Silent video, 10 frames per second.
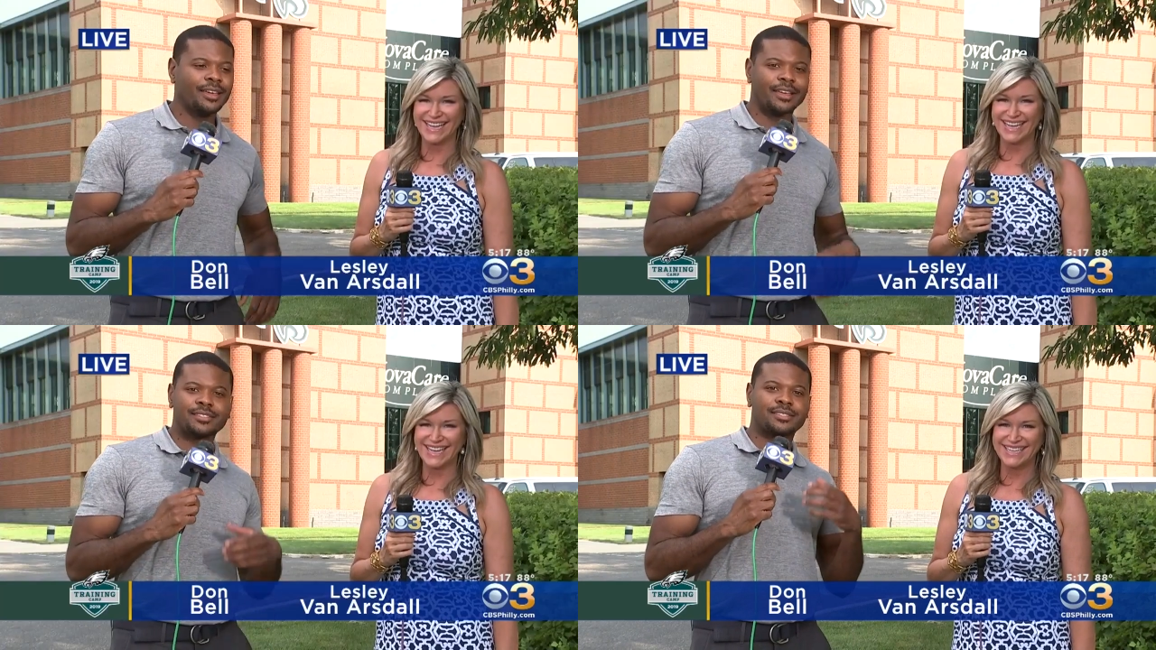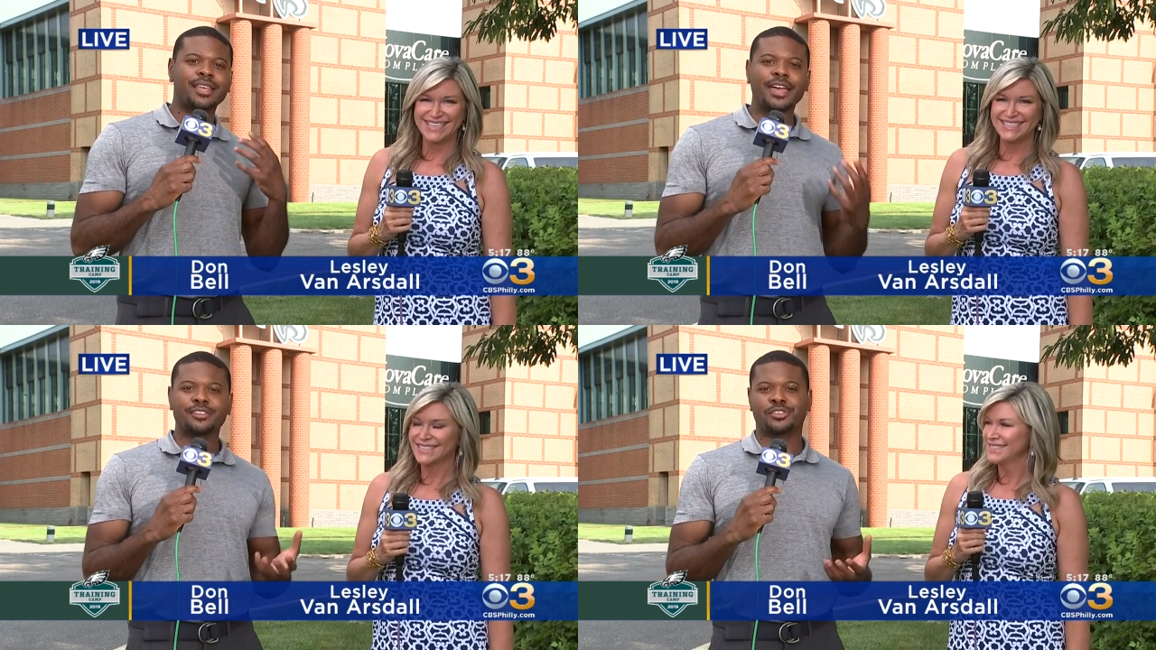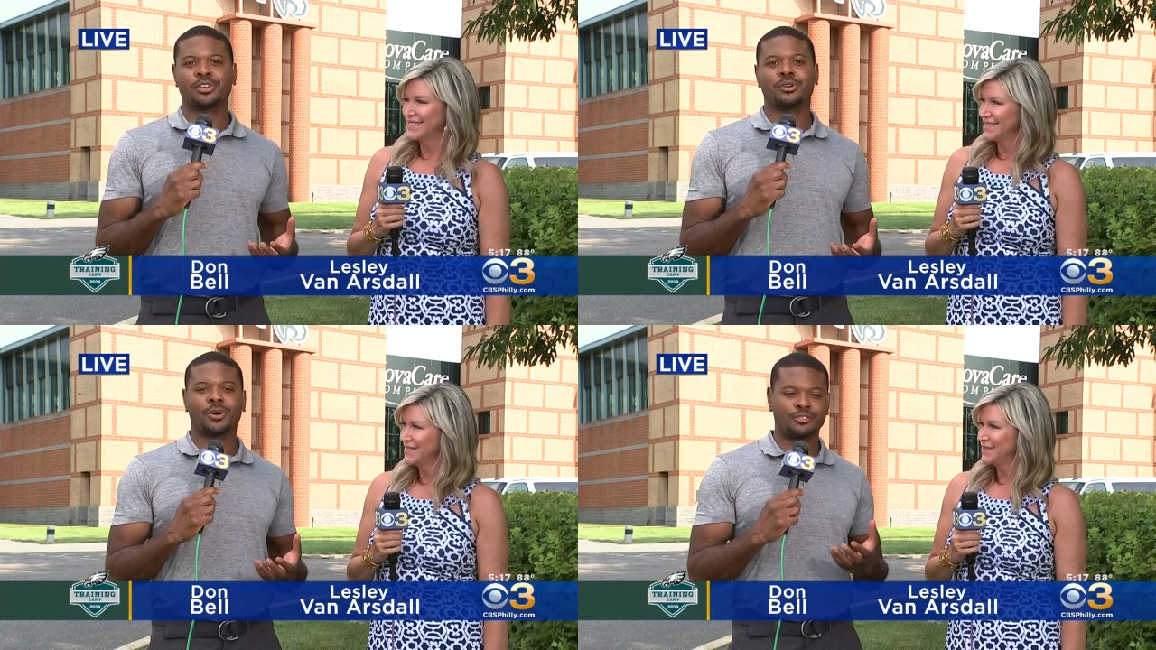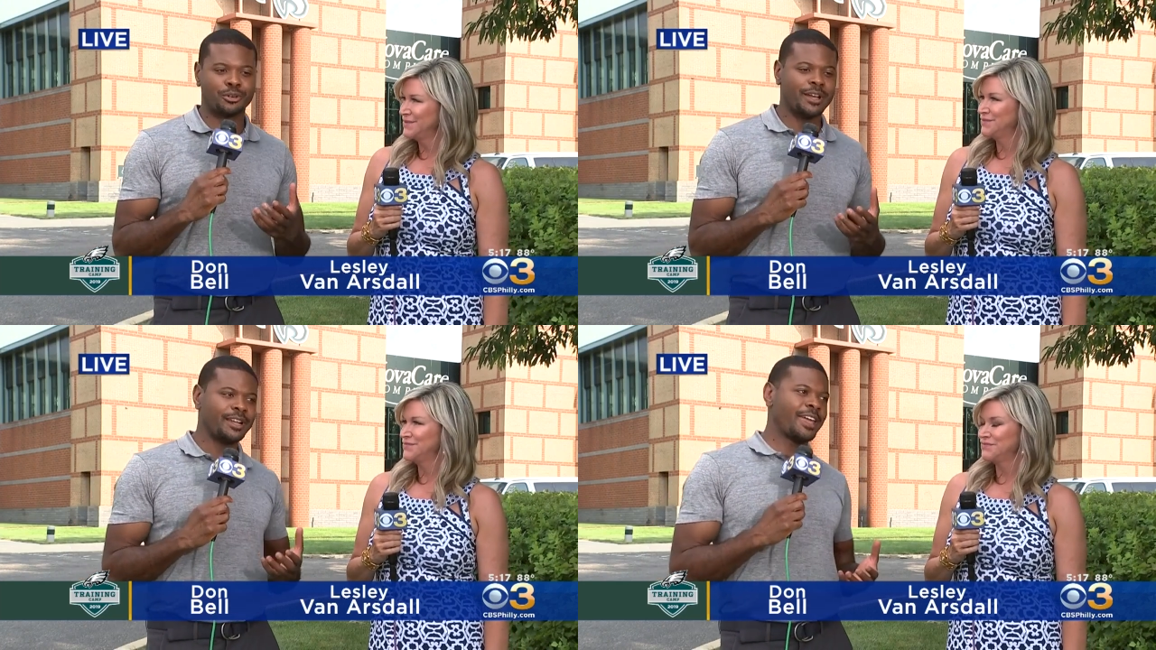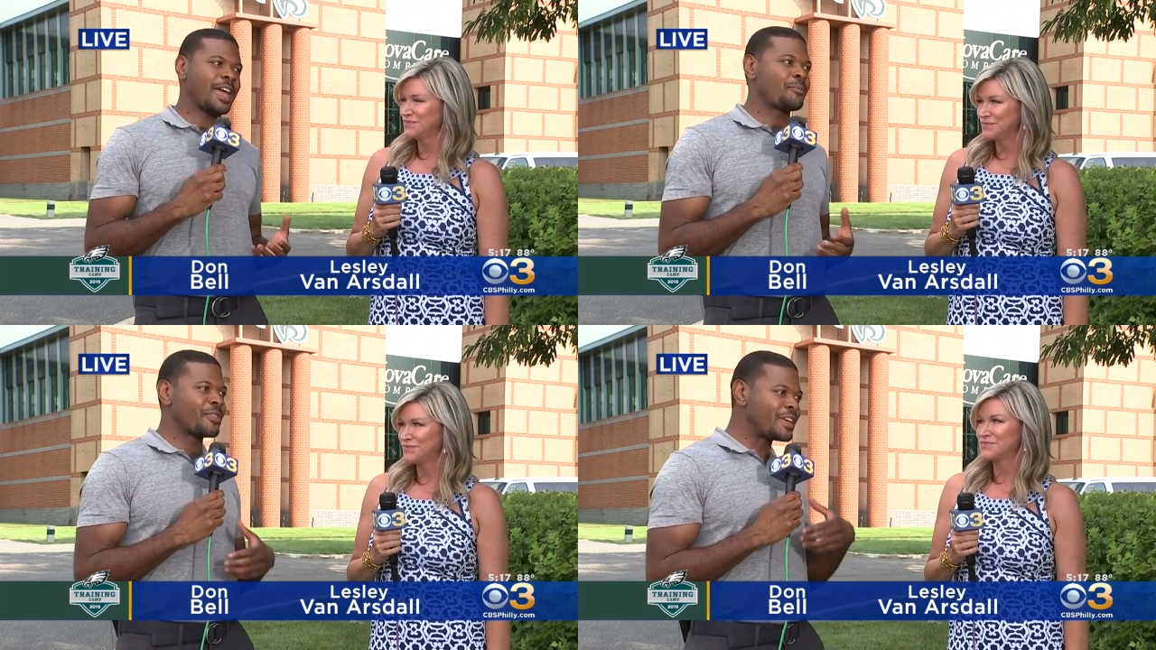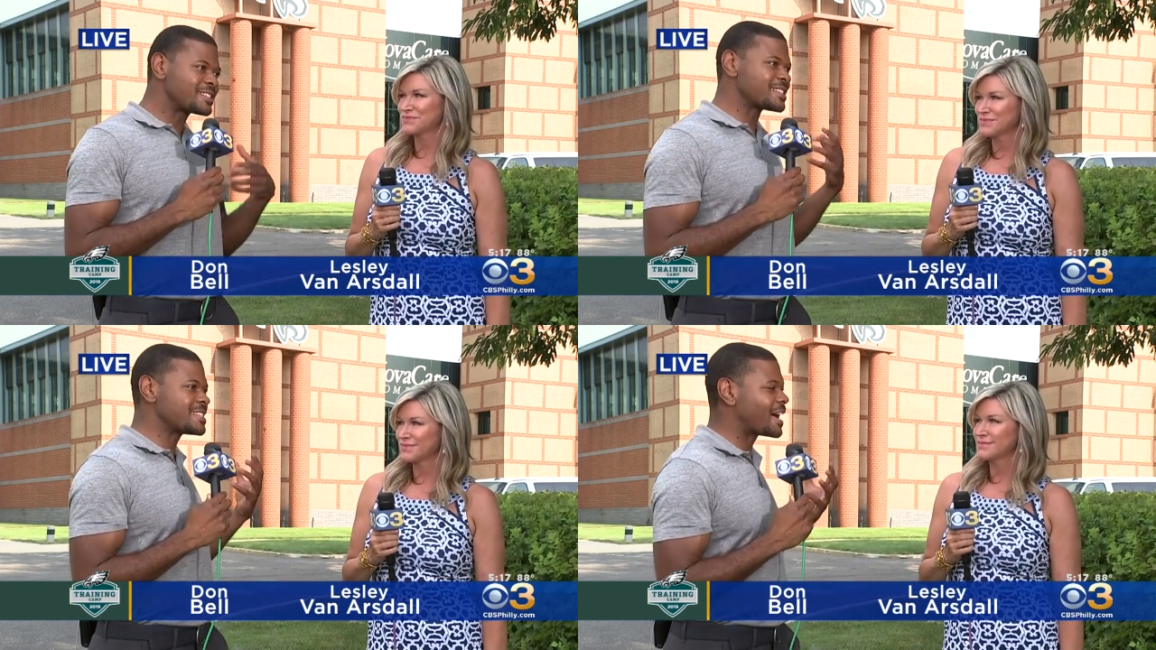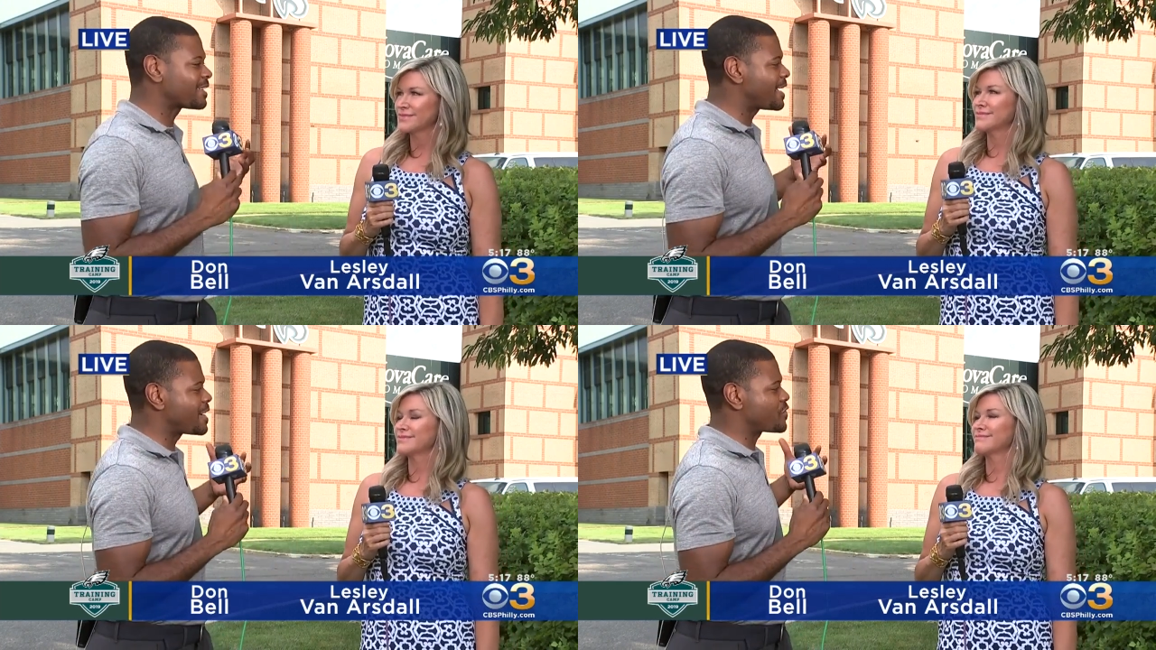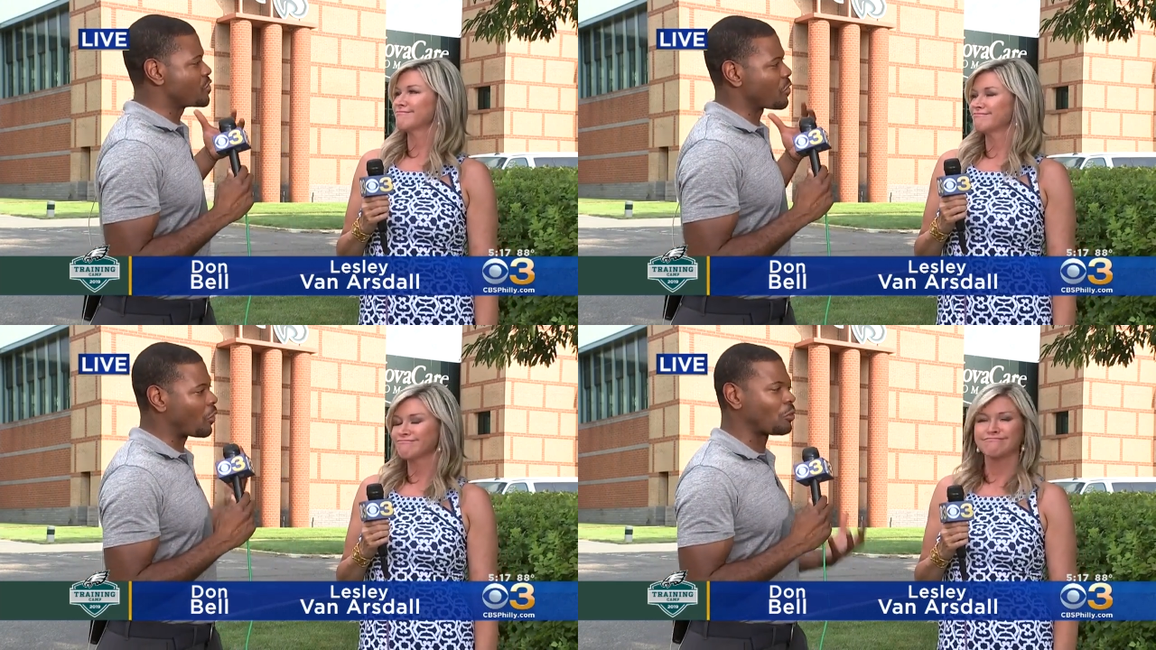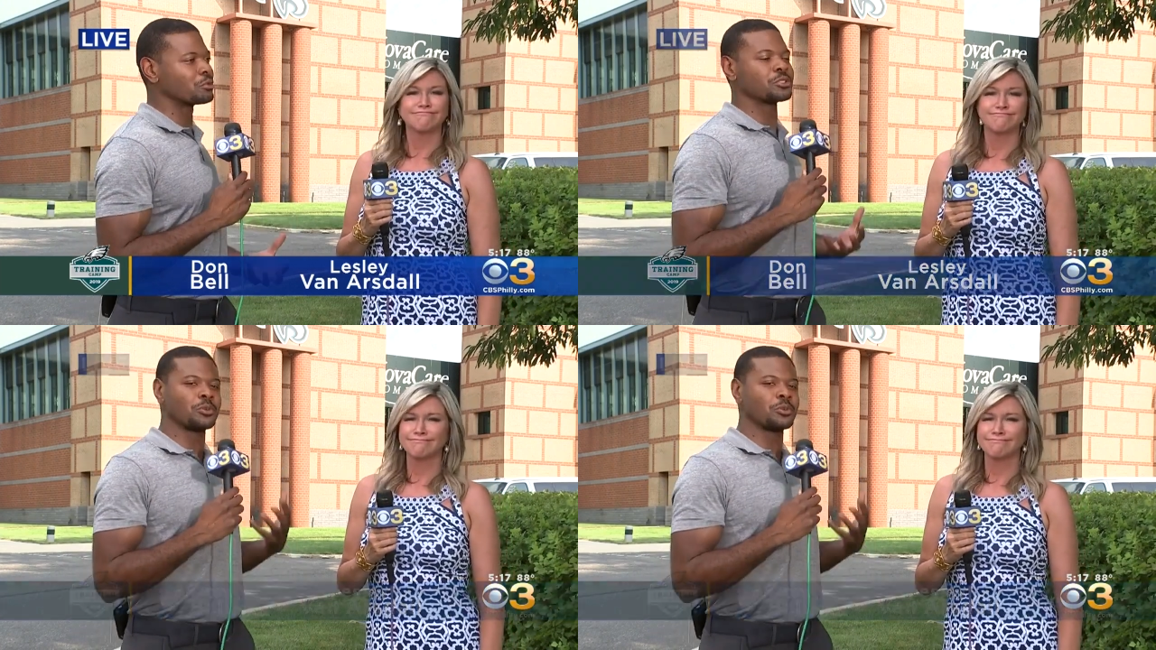Speaker 1: it's day two of training camp, and this is not like your old